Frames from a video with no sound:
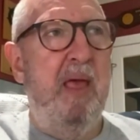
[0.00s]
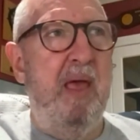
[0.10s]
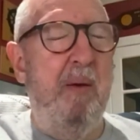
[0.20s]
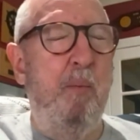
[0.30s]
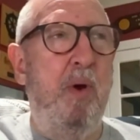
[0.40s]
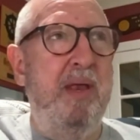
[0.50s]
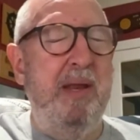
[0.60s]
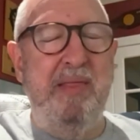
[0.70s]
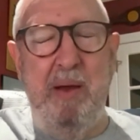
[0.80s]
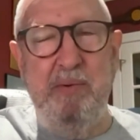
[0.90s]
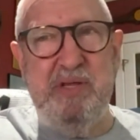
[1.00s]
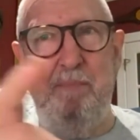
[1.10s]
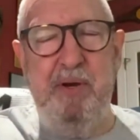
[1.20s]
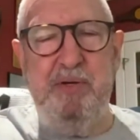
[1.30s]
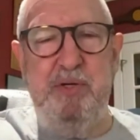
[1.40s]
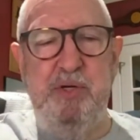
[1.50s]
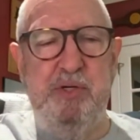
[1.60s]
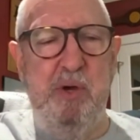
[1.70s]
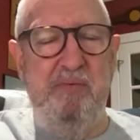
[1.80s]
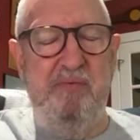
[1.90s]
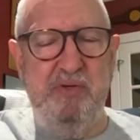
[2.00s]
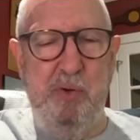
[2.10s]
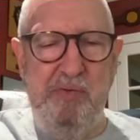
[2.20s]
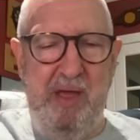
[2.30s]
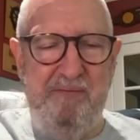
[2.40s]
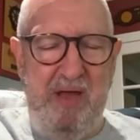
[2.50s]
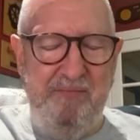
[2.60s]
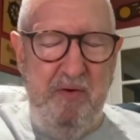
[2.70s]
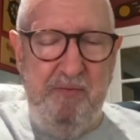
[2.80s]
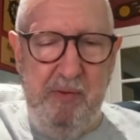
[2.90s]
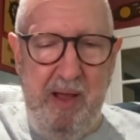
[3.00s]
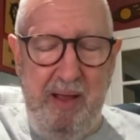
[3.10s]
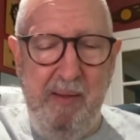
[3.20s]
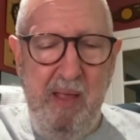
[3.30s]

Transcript: and that was that picture you showed of us holding that FAFO flag.